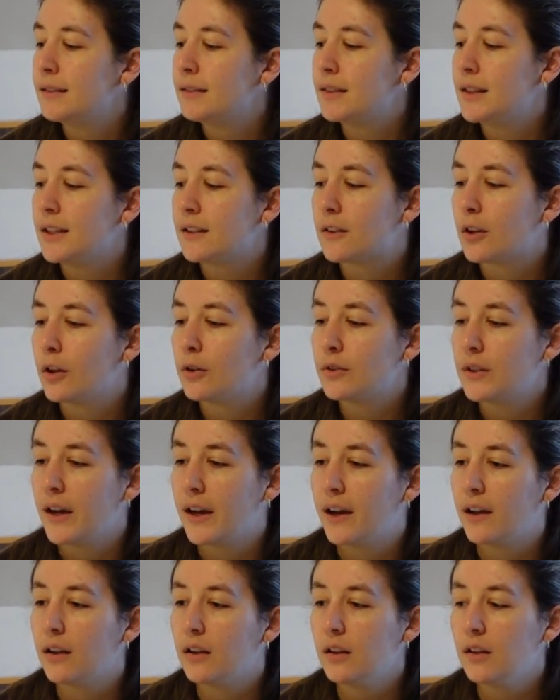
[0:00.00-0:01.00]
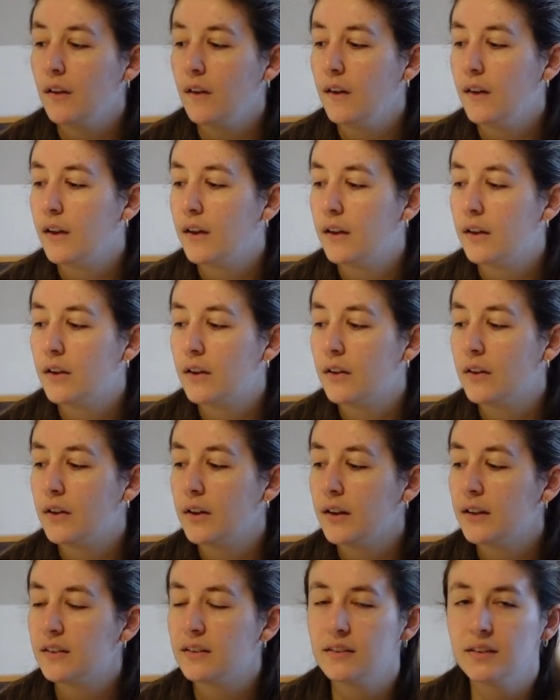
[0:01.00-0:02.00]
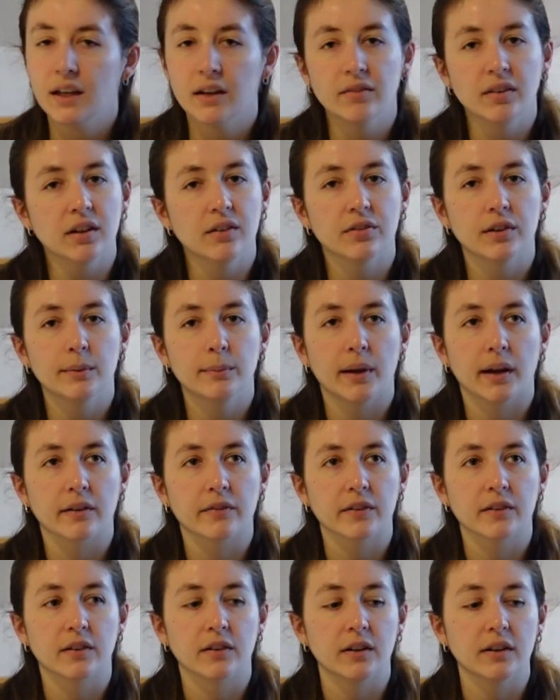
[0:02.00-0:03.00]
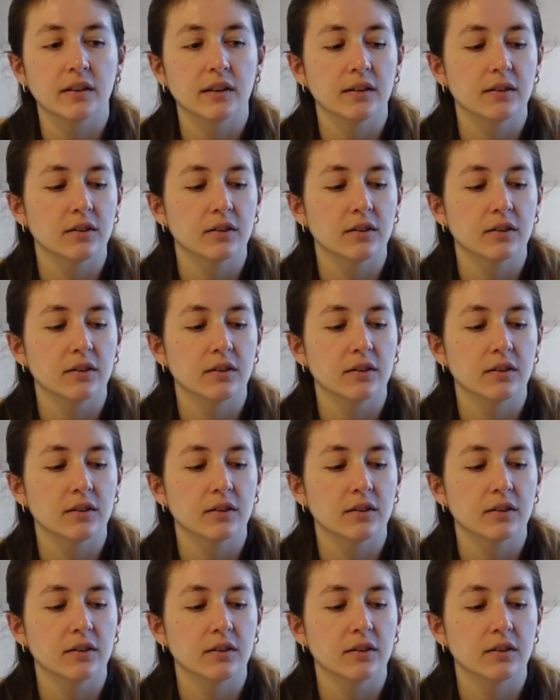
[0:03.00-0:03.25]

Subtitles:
This hotel, it doesn't have like free breakfast or anything,